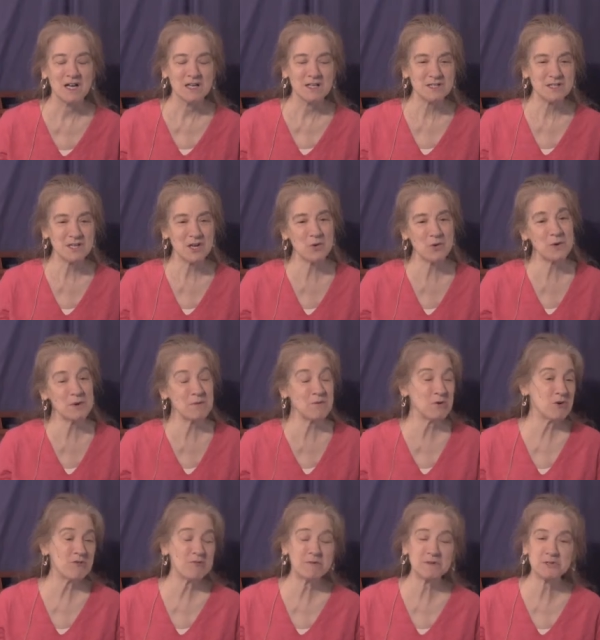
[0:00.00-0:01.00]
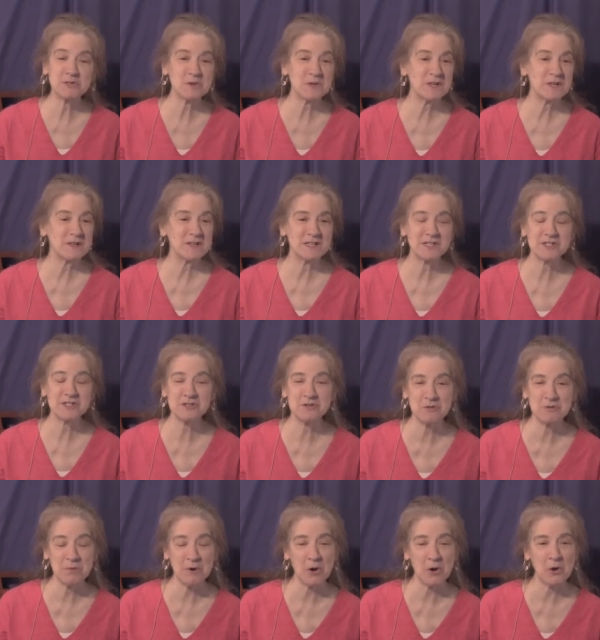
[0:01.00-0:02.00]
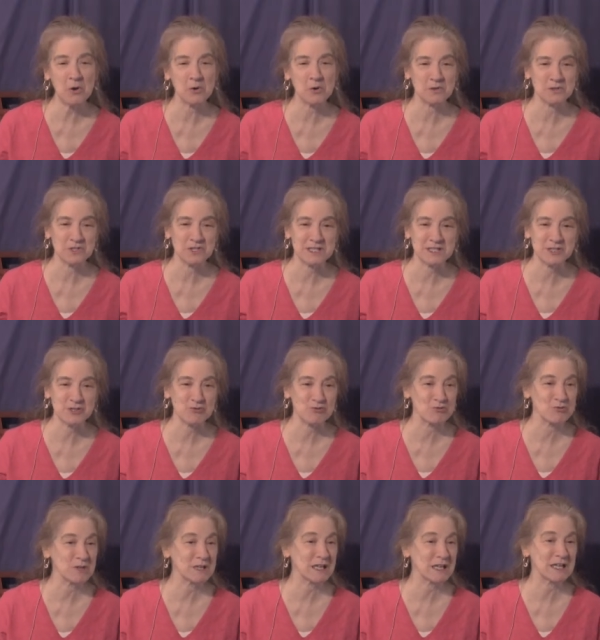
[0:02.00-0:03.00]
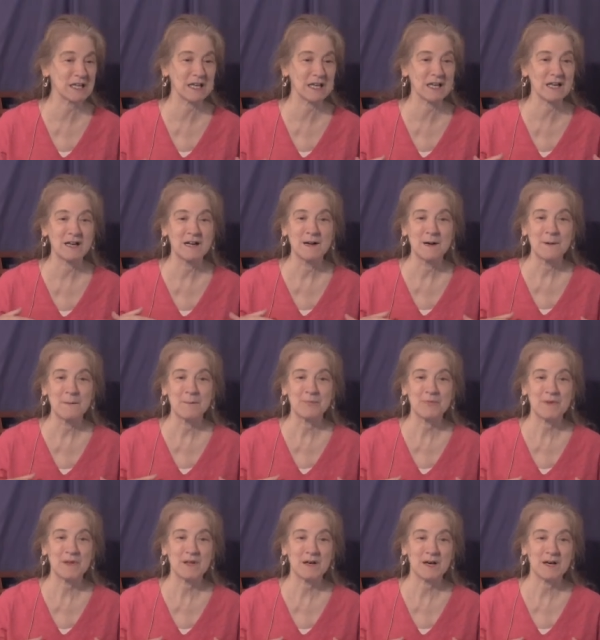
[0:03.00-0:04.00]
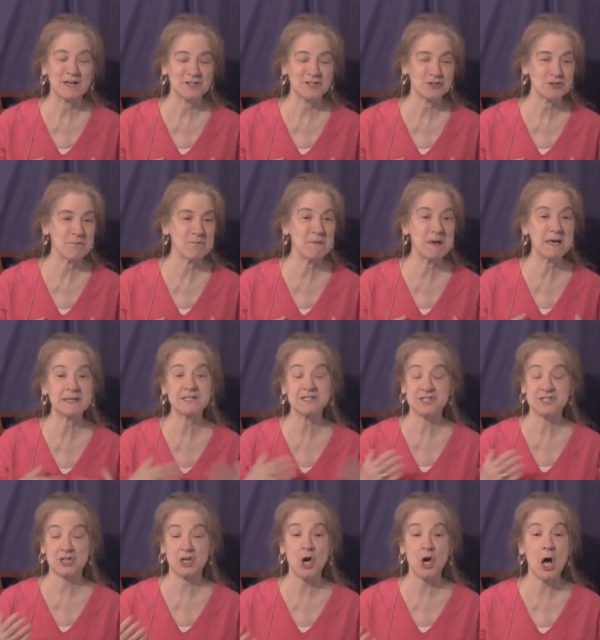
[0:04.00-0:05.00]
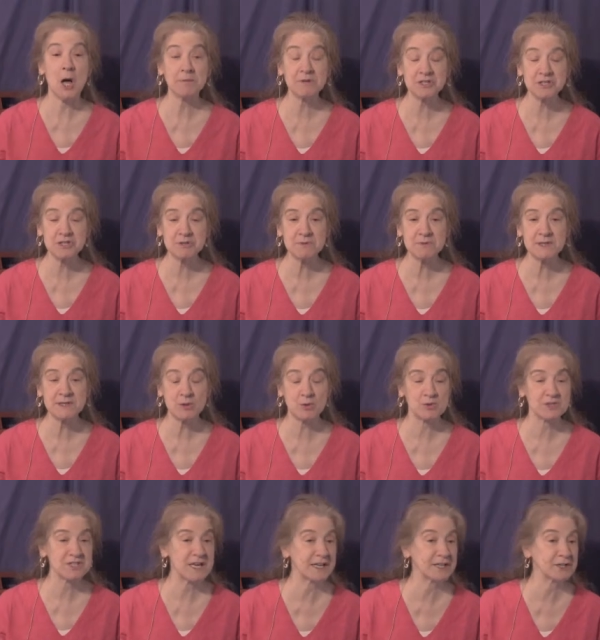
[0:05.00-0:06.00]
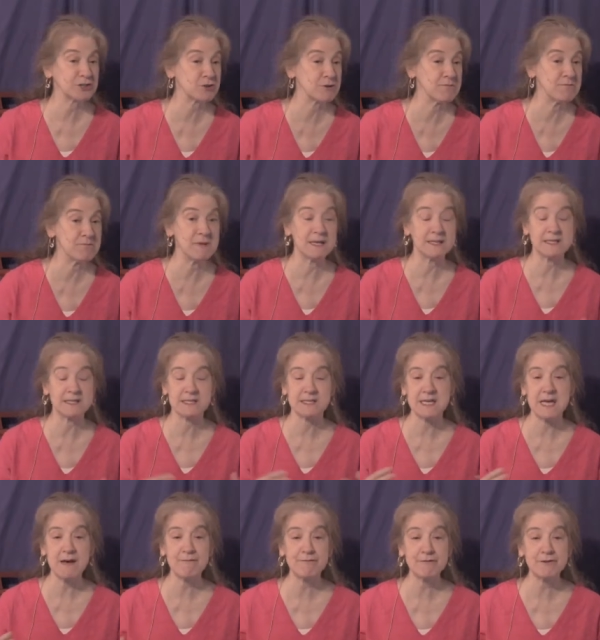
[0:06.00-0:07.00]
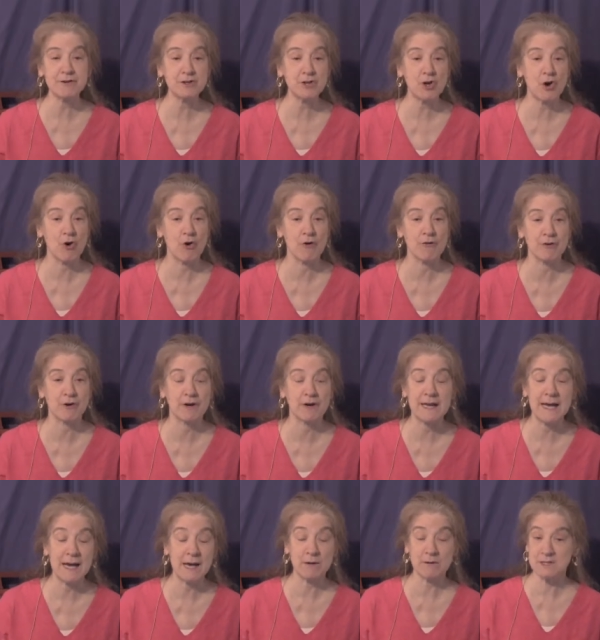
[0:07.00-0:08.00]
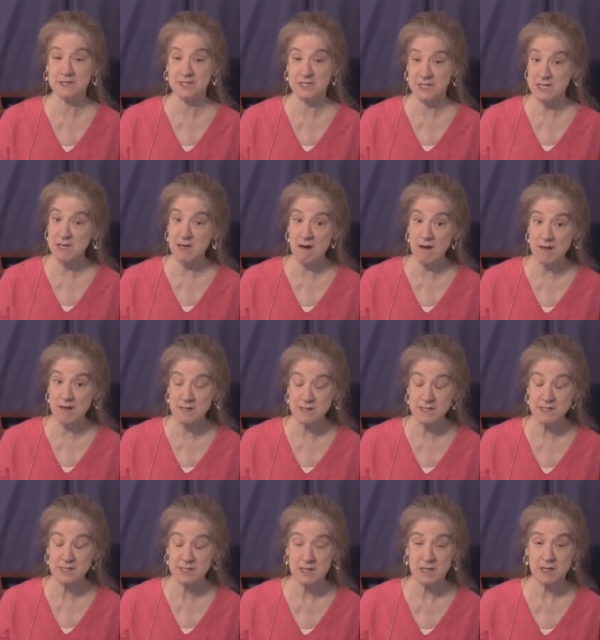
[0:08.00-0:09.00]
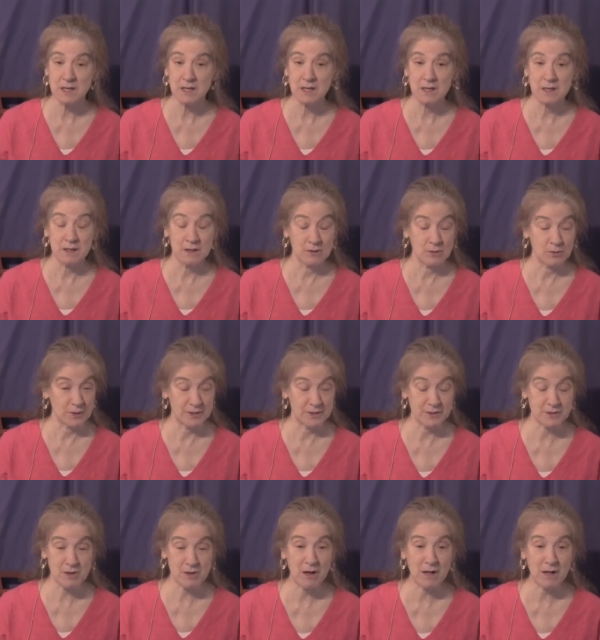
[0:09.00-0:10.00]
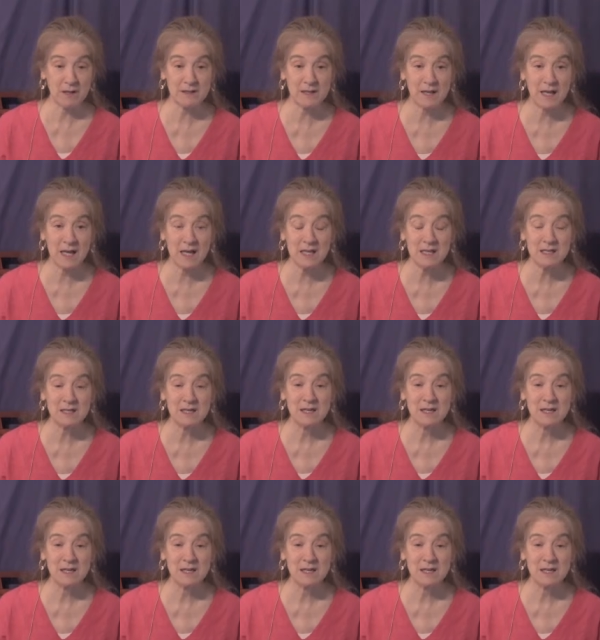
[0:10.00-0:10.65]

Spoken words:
So we move between these two poles. It's really a tremendous accomplishment that will take tremendous effort over countless eons. We are taught that.